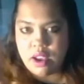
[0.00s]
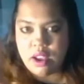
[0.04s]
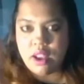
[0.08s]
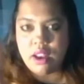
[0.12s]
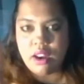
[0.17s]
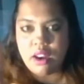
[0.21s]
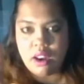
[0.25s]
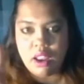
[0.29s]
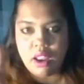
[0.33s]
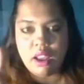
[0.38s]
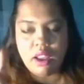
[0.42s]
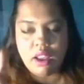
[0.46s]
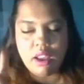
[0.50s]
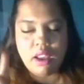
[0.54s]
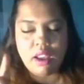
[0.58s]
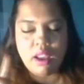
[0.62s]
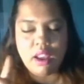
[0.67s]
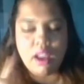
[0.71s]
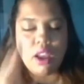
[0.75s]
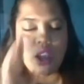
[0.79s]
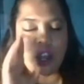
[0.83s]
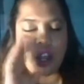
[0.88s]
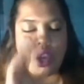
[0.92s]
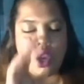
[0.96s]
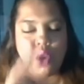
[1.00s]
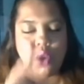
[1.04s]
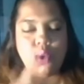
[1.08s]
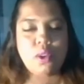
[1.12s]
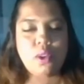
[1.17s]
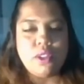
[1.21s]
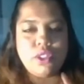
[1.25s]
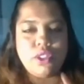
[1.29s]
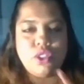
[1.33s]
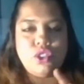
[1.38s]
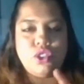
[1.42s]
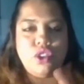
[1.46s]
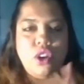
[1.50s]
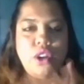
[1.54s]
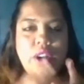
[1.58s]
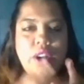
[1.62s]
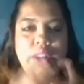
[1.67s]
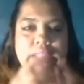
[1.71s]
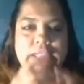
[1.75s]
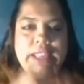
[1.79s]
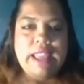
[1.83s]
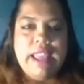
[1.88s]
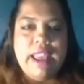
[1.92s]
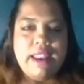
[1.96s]
There's also a
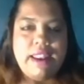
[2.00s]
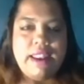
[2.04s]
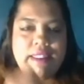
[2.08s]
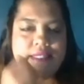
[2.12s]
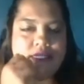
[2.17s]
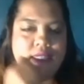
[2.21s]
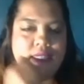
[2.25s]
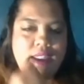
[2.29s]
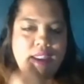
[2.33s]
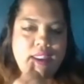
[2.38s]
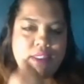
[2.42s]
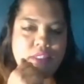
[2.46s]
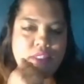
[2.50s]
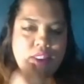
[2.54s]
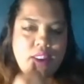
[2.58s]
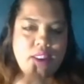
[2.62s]
service that